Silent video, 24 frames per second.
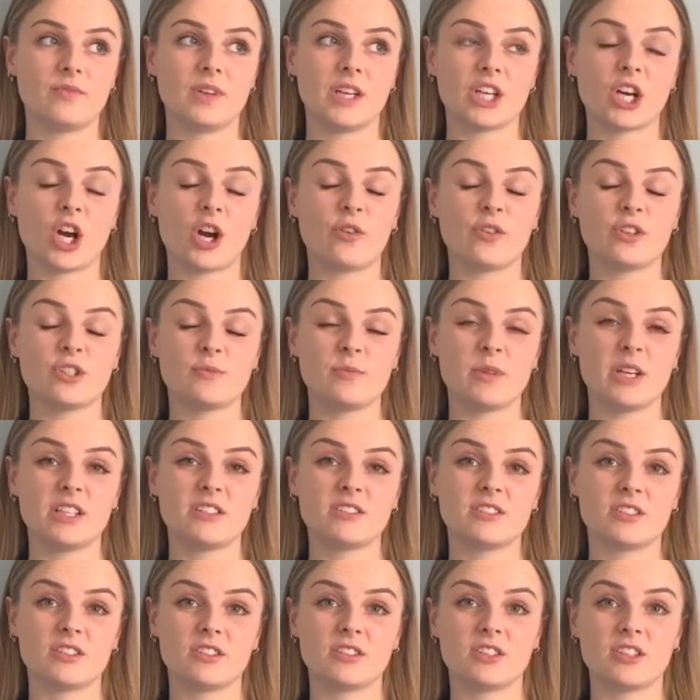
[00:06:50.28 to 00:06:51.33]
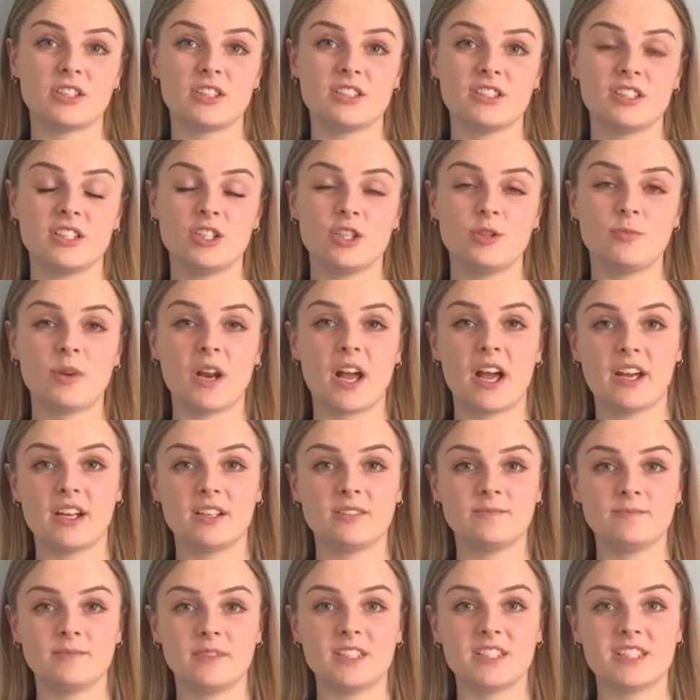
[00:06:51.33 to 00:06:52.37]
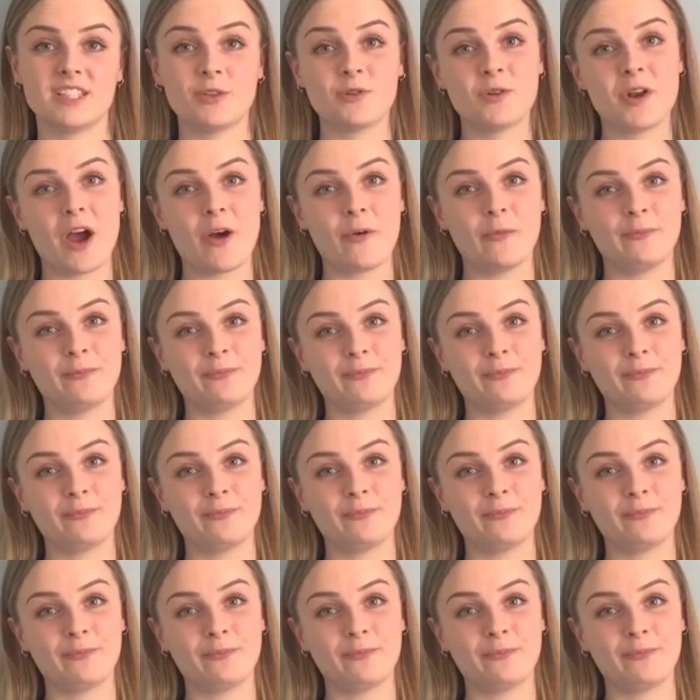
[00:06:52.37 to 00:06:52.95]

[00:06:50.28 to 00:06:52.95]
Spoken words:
encouraged me to continue playing until now.